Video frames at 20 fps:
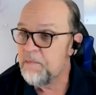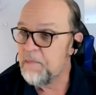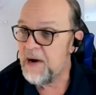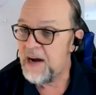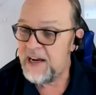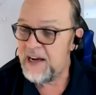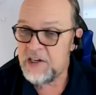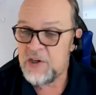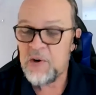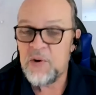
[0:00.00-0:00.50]

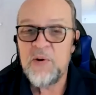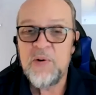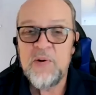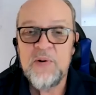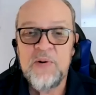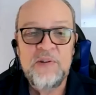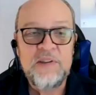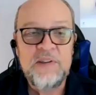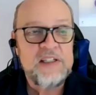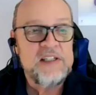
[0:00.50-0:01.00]
My
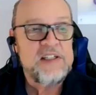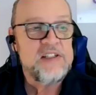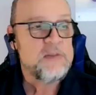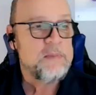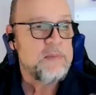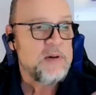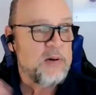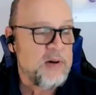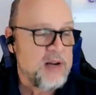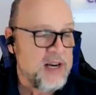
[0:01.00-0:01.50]
goal is
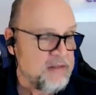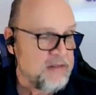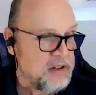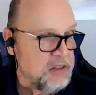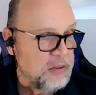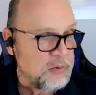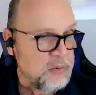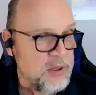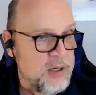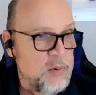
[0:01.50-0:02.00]
about every
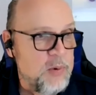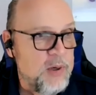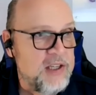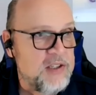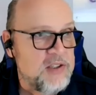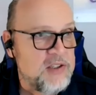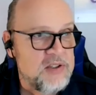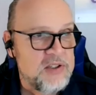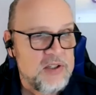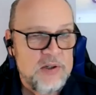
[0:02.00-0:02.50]
3
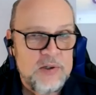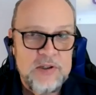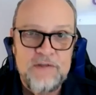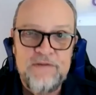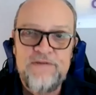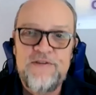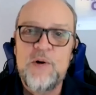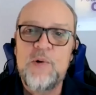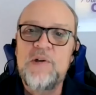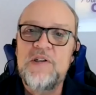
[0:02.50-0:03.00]
weeks or so to
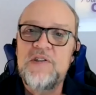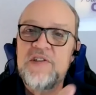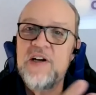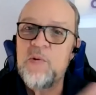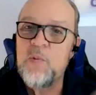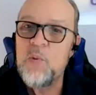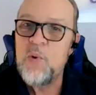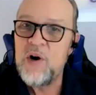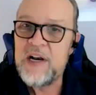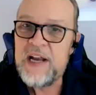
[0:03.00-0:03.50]
focus
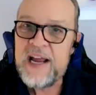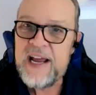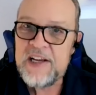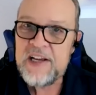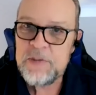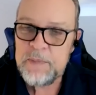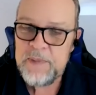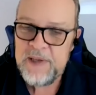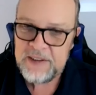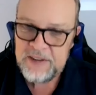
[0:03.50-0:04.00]
on one
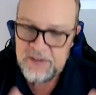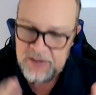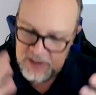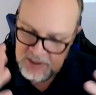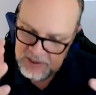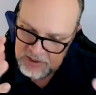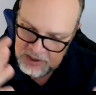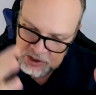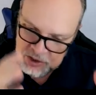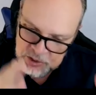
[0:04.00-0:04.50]
aspect of
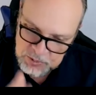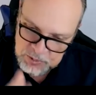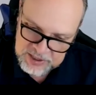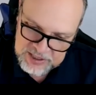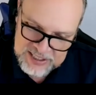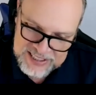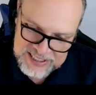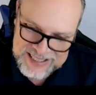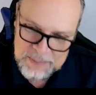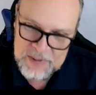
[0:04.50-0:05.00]
this and do a
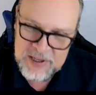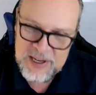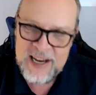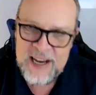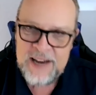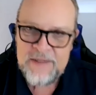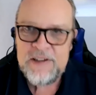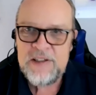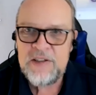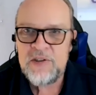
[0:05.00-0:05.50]
deep
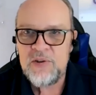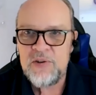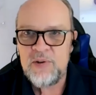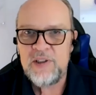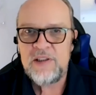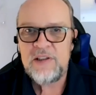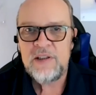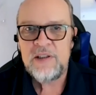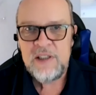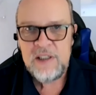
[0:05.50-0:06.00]
dive into
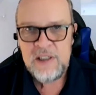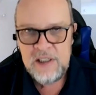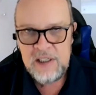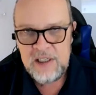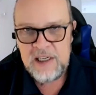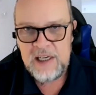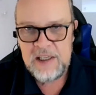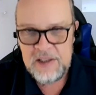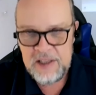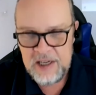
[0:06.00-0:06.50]
it.
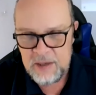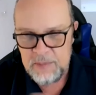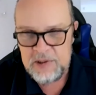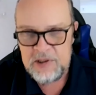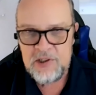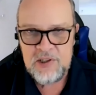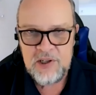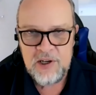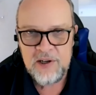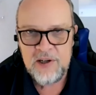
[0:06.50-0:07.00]
And I'll be
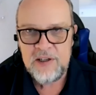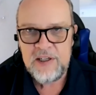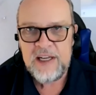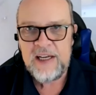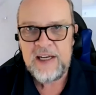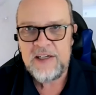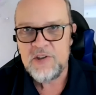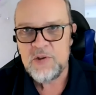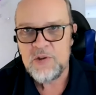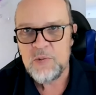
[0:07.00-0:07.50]
sharing
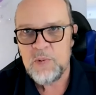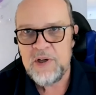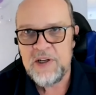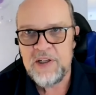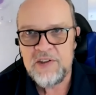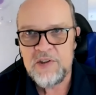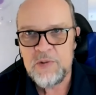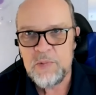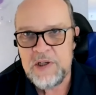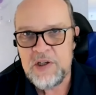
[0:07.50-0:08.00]
that as
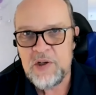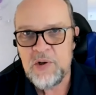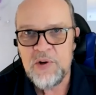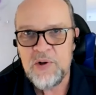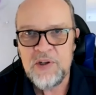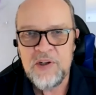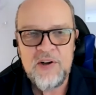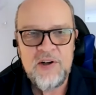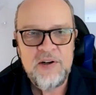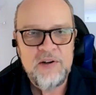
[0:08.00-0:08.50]
well as we go
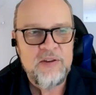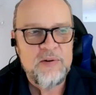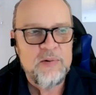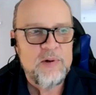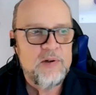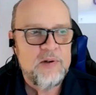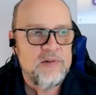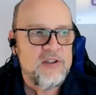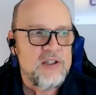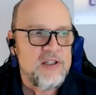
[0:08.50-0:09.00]
along
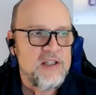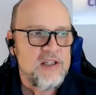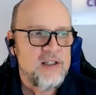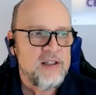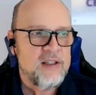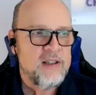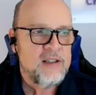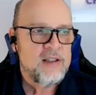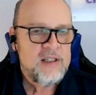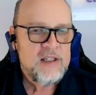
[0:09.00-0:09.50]
throughout the
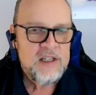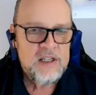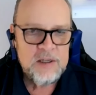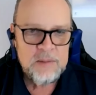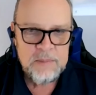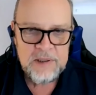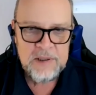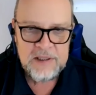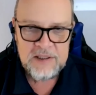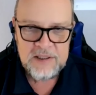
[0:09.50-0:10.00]
year.
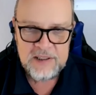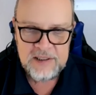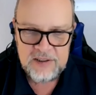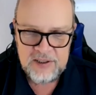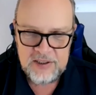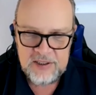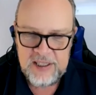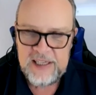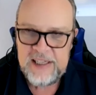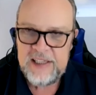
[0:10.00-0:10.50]
But
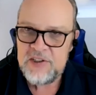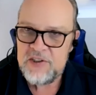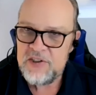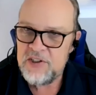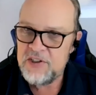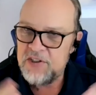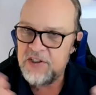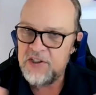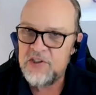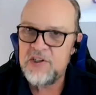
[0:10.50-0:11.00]
today is
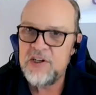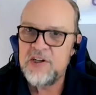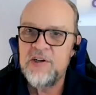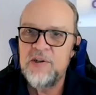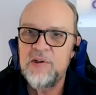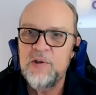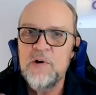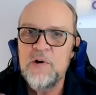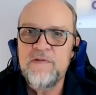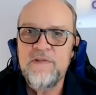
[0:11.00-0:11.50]
just a
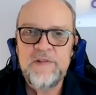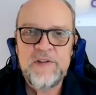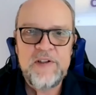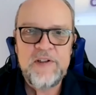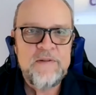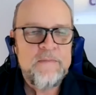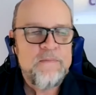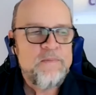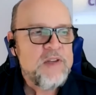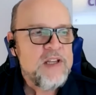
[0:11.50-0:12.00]
general
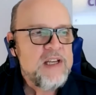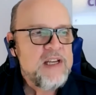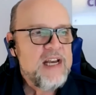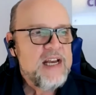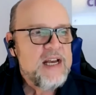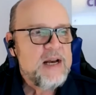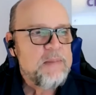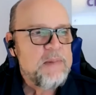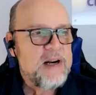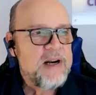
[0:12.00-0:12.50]
overview.
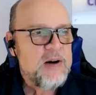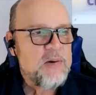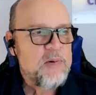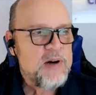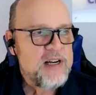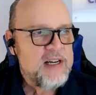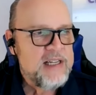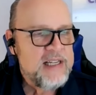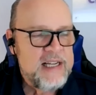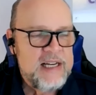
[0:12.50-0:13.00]
But I
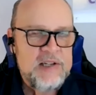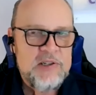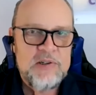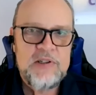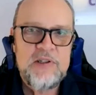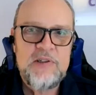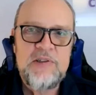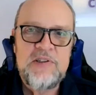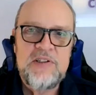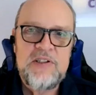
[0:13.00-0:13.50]
want to
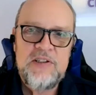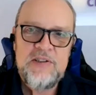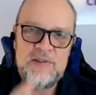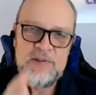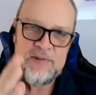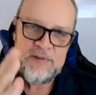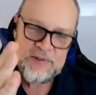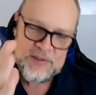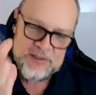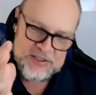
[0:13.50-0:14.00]
introduce to
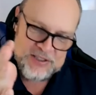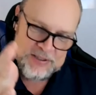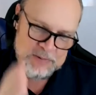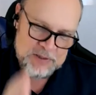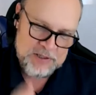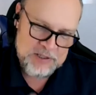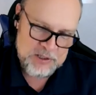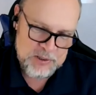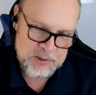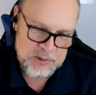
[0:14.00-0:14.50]
you
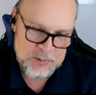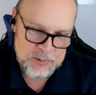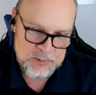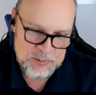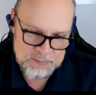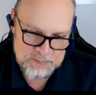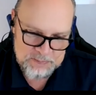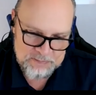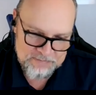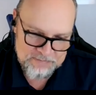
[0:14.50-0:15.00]
someone who